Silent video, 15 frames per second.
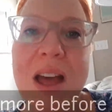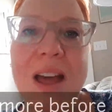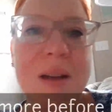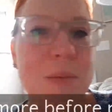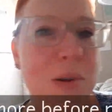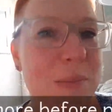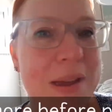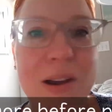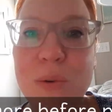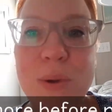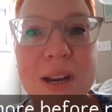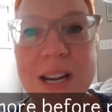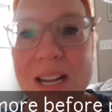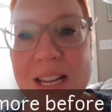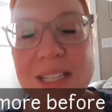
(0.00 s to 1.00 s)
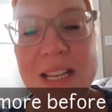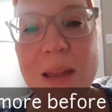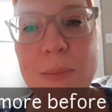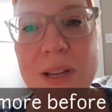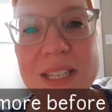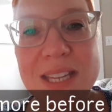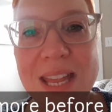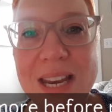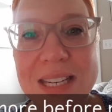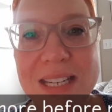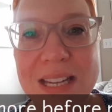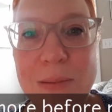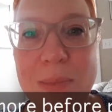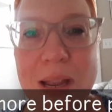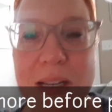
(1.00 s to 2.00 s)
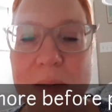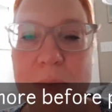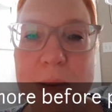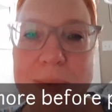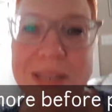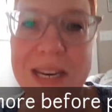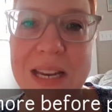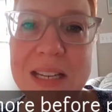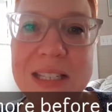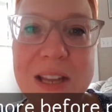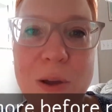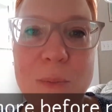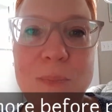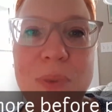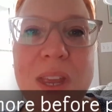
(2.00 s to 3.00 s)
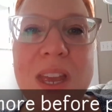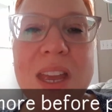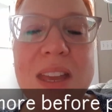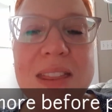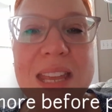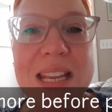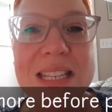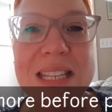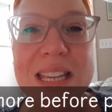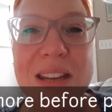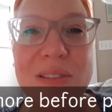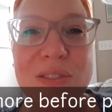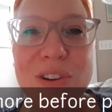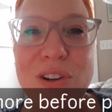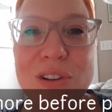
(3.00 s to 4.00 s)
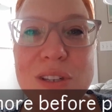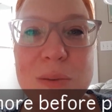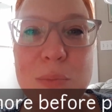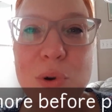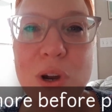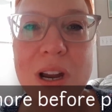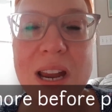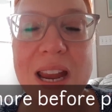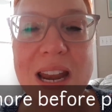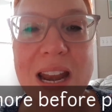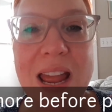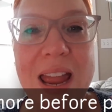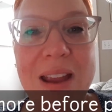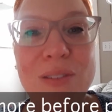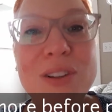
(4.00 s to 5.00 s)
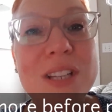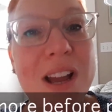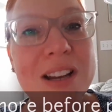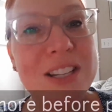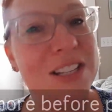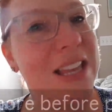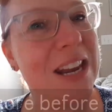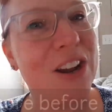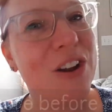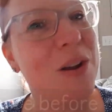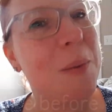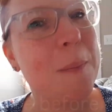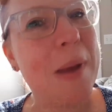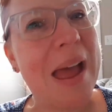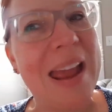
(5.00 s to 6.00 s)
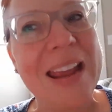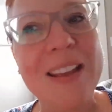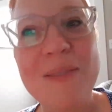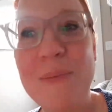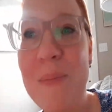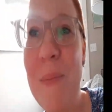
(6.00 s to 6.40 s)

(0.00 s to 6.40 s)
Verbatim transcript: Um, no matter what it is, I'm excited to get back to my meeting. So thanks again for your support. And I will talk to you later. Bye.